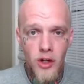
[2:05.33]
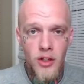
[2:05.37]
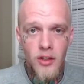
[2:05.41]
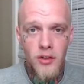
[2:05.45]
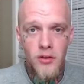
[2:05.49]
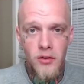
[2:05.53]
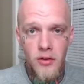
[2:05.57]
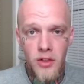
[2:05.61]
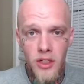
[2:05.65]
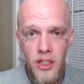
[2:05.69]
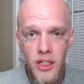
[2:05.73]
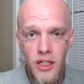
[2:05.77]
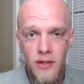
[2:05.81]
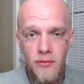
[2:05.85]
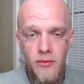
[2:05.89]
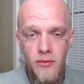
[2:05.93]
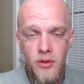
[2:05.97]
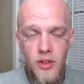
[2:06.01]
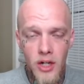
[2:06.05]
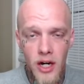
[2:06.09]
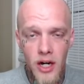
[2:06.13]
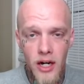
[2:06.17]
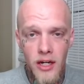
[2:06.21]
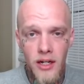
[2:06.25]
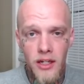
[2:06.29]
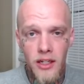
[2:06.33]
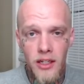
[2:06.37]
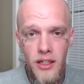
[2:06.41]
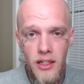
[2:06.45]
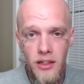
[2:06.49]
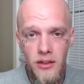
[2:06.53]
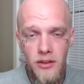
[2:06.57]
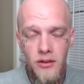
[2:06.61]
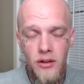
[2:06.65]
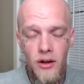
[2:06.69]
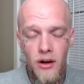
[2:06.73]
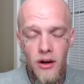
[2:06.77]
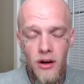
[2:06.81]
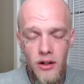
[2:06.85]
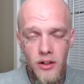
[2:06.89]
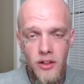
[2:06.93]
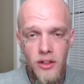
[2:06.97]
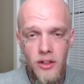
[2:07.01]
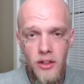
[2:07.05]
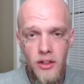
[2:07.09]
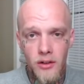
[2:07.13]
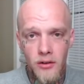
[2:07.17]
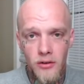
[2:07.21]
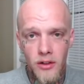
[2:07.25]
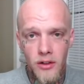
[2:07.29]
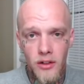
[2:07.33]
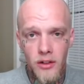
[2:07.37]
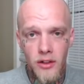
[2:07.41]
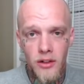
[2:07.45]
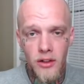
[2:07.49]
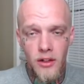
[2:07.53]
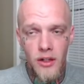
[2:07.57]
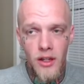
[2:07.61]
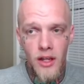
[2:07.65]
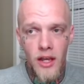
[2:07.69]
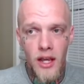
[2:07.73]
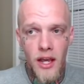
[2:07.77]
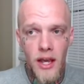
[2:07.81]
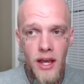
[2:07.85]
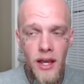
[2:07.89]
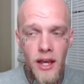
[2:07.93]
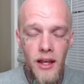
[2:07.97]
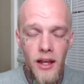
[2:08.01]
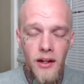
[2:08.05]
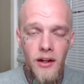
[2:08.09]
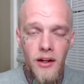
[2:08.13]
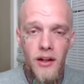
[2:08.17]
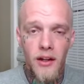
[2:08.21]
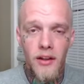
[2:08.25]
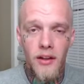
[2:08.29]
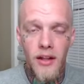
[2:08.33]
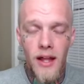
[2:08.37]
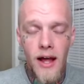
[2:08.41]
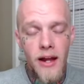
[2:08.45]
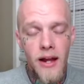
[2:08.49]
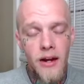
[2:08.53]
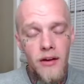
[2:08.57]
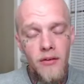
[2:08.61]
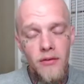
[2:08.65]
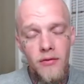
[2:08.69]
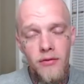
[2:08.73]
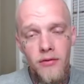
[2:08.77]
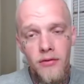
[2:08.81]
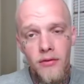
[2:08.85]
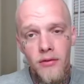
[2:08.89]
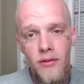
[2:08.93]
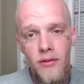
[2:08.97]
to keep trying to get to our children. And a lot of